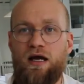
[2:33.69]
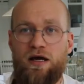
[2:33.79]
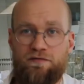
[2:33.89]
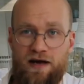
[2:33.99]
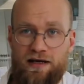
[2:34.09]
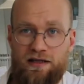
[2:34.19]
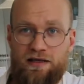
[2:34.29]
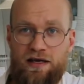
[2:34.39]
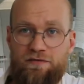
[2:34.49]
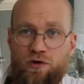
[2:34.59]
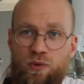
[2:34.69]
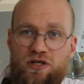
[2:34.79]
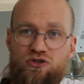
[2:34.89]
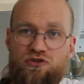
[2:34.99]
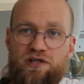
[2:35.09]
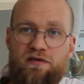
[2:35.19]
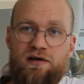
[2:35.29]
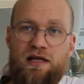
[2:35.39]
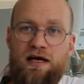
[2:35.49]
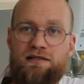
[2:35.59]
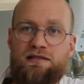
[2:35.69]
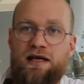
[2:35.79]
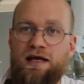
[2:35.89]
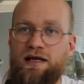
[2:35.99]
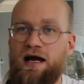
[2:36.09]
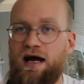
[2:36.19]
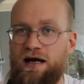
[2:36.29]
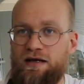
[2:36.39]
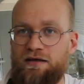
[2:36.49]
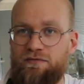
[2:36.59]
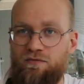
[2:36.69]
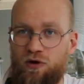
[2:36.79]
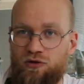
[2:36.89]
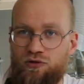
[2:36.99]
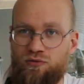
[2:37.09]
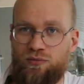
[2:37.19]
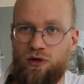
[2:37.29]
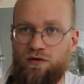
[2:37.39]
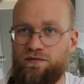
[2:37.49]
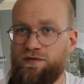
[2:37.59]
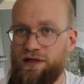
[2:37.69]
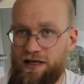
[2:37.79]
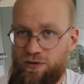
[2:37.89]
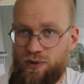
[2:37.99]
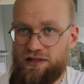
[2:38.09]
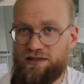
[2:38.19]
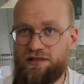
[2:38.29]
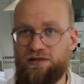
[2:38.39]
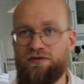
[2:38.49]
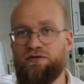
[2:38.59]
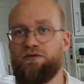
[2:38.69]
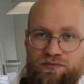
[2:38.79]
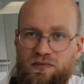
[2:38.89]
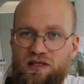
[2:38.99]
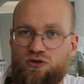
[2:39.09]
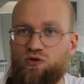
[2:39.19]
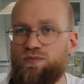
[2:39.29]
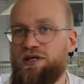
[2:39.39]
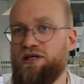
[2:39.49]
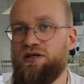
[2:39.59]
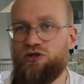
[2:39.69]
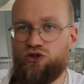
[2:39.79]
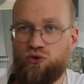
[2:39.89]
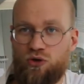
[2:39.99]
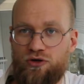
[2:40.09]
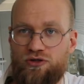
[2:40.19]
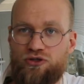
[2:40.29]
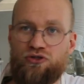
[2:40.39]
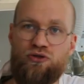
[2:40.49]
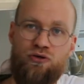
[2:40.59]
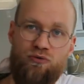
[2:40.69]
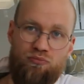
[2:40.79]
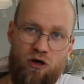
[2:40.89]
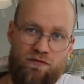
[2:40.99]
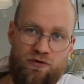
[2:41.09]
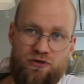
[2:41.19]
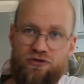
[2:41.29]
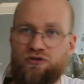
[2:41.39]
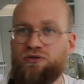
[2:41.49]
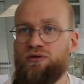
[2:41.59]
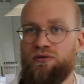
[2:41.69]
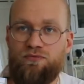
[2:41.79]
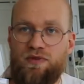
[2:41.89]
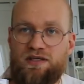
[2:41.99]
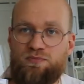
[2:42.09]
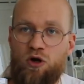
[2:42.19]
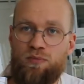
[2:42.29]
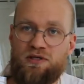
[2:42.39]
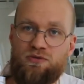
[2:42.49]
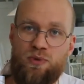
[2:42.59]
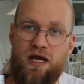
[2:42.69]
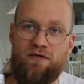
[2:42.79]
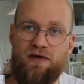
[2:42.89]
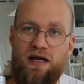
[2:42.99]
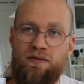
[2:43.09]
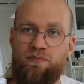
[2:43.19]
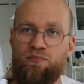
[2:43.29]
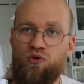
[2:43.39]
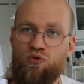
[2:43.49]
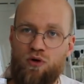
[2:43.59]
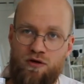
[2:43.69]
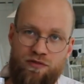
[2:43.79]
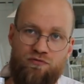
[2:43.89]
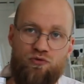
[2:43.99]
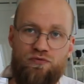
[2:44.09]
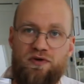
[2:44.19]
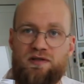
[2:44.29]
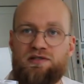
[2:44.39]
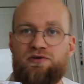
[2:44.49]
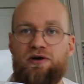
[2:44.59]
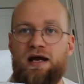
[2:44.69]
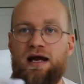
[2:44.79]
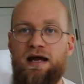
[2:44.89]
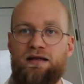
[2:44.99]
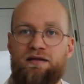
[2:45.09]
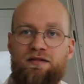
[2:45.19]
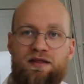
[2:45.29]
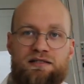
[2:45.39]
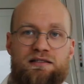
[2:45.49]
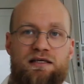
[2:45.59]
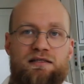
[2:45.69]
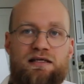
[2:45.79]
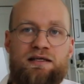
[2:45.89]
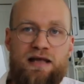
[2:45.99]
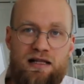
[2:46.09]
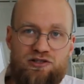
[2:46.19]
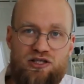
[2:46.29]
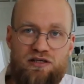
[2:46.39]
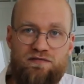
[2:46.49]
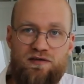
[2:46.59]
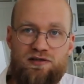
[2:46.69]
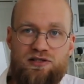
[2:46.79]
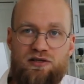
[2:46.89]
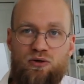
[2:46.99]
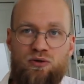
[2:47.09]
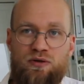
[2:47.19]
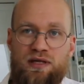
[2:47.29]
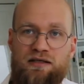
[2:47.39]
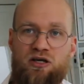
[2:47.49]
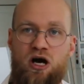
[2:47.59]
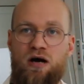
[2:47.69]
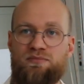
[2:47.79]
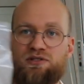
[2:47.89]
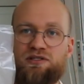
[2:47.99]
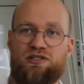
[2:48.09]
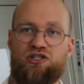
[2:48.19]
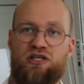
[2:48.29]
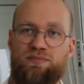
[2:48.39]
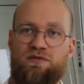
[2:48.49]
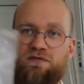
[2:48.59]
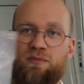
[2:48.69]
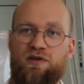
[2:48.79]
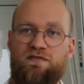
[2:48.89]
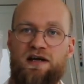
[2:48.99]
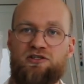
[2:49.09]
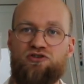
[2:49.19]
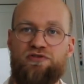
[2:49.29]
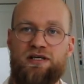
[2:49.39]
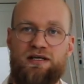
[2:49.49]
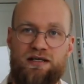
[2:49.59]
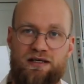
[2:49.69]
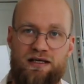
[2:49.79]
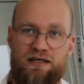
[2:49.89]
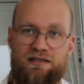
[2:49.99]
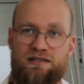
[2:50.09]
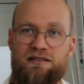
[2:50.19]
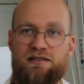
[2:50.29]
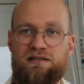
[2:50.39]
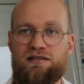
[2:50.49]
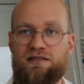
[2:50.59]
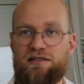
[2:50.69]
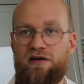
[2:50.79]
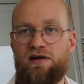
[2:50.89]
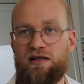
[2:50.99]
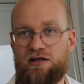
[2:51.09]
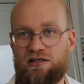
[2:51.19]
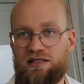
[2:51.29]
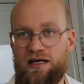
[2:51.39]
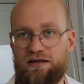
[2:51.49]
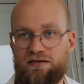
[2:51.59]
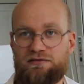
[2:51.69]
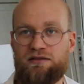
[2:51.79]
And finally, if you wish to sterilize a high volume of liquid, this could be sugars, buffers. For this purpose, we have a pour-through filter, and this is an Nalgene filter that comes shipped from the factory in a sealed, sterile container.